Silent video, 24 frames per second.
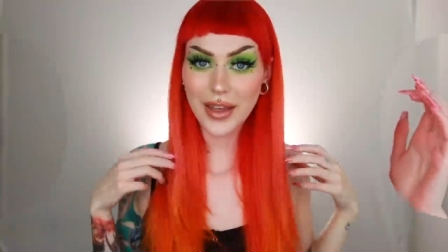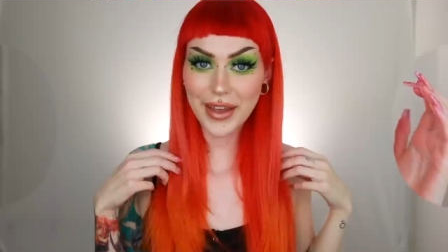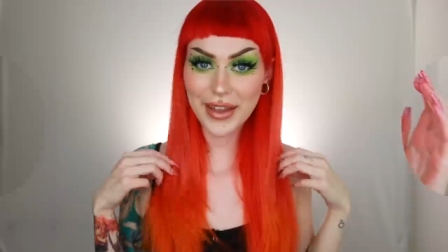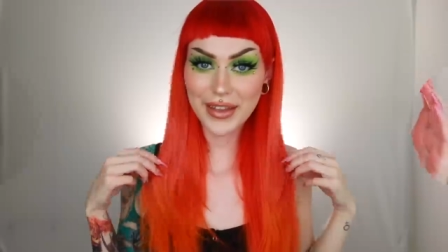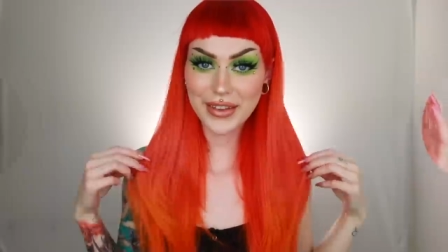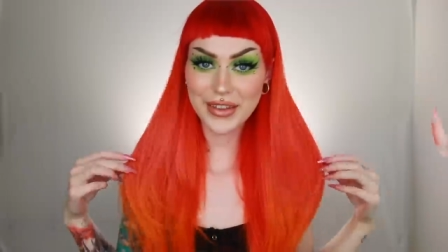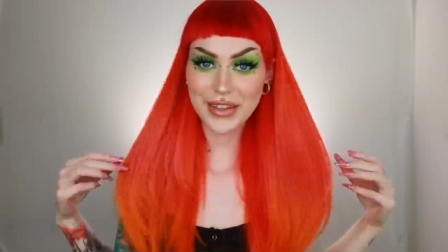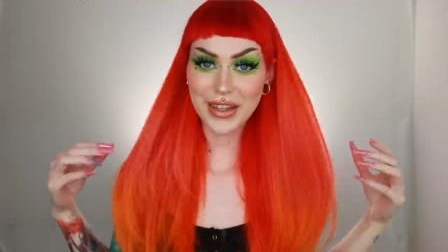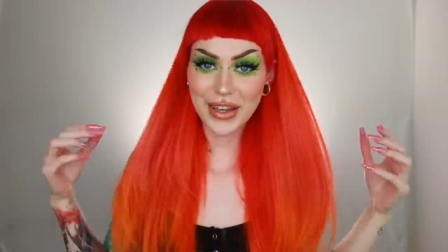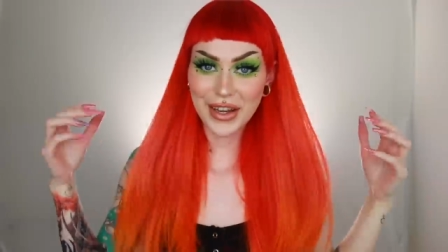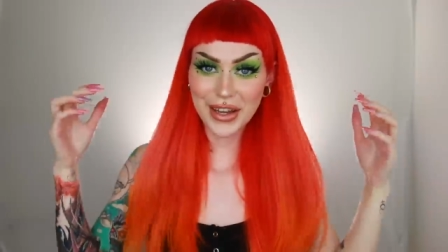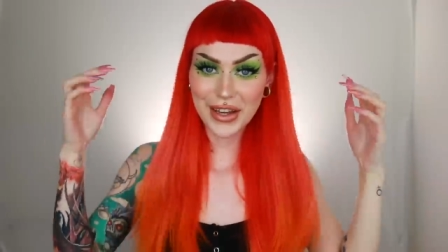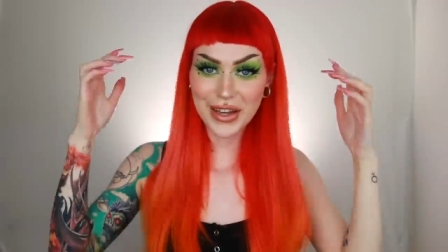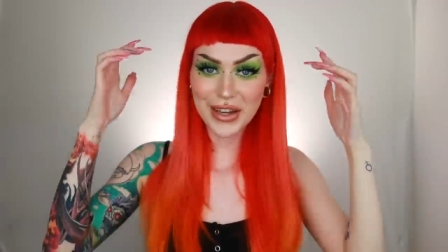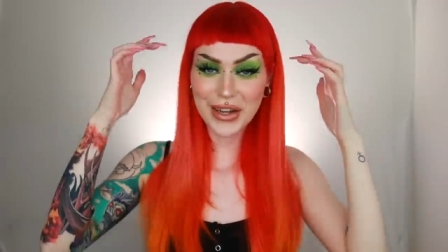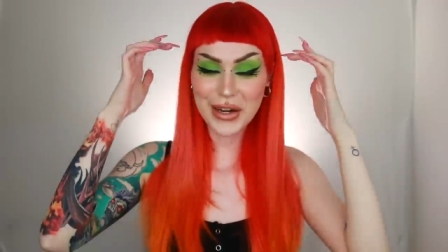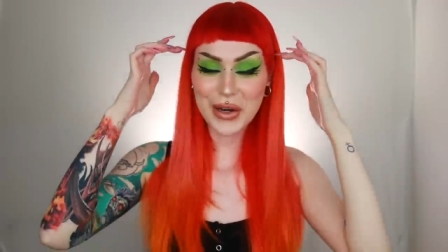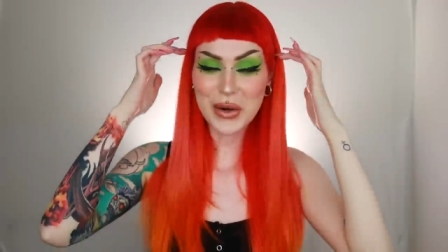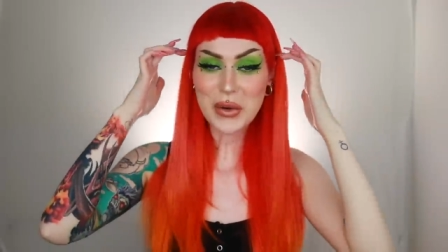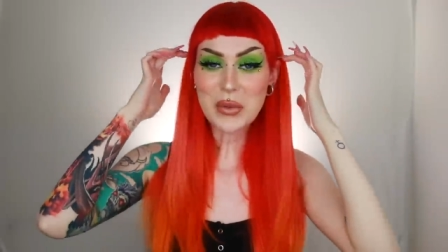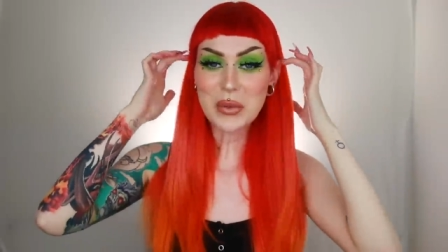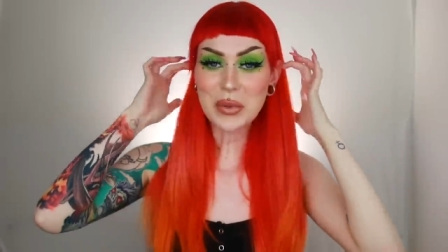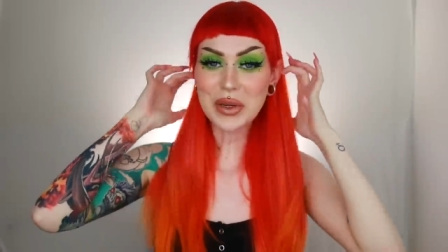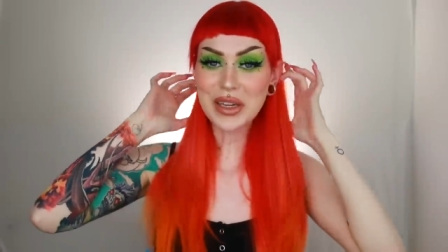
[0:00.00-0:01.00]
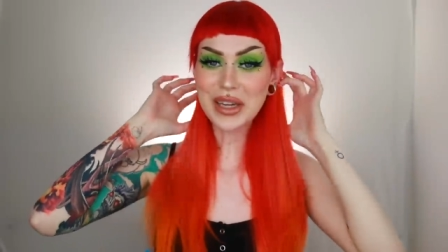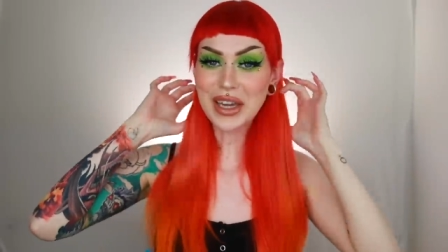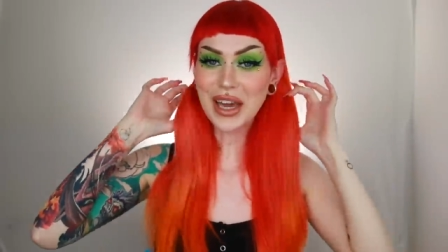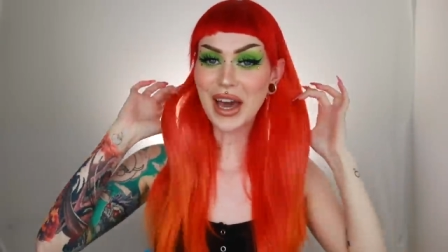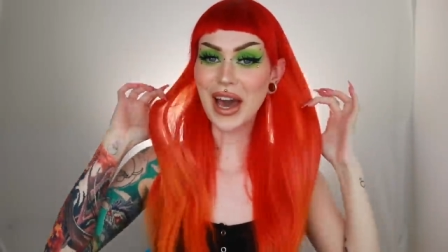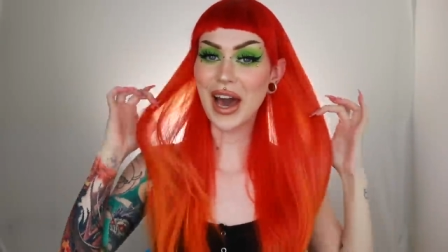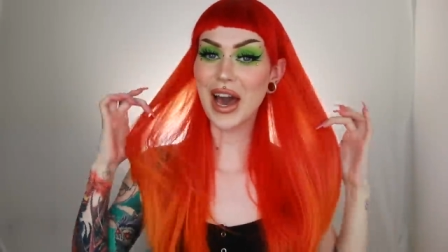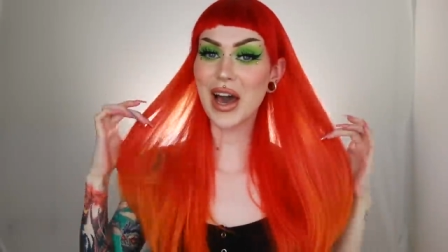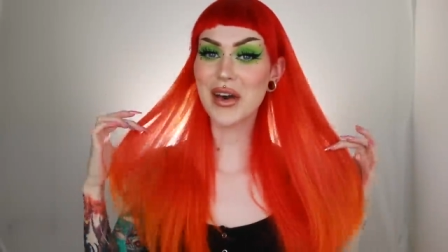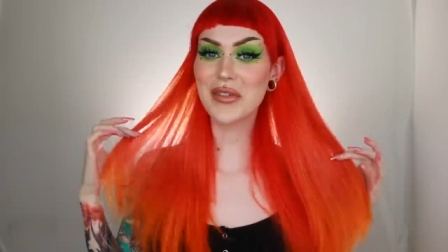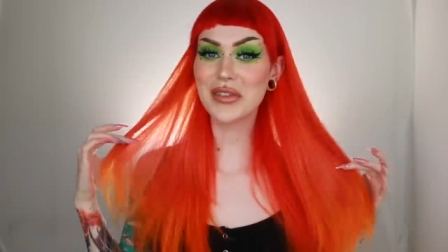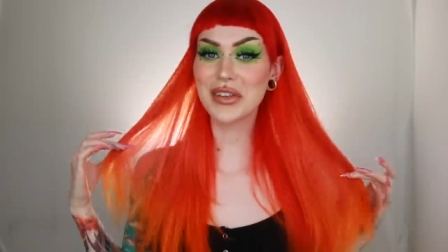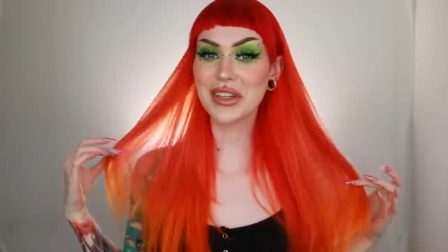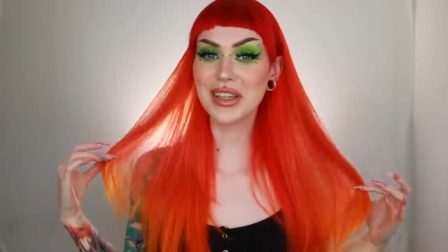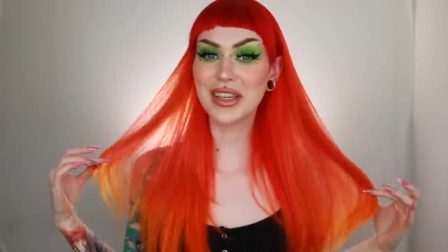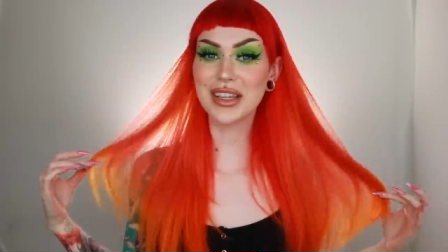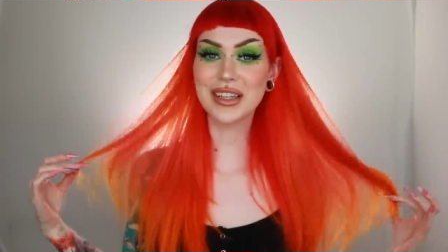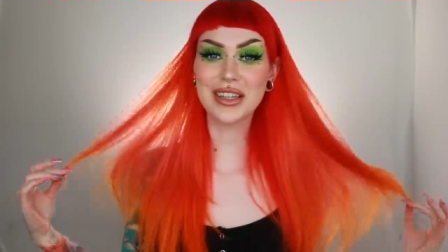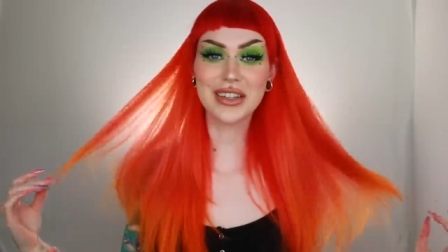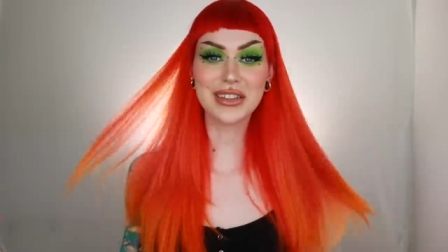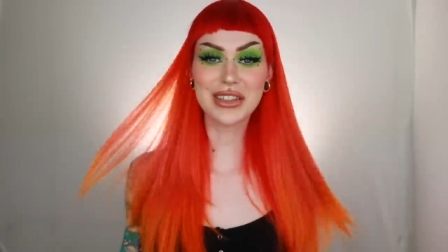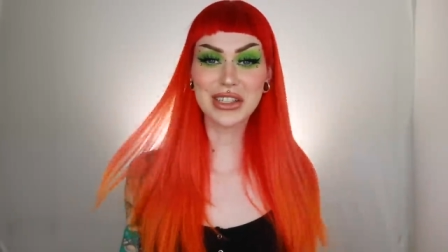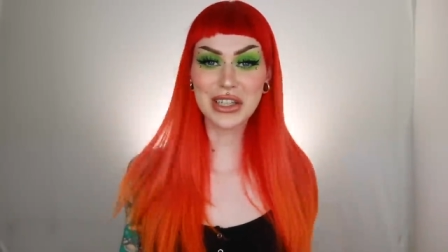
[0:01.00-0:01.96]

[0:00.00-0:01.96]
And there we have it,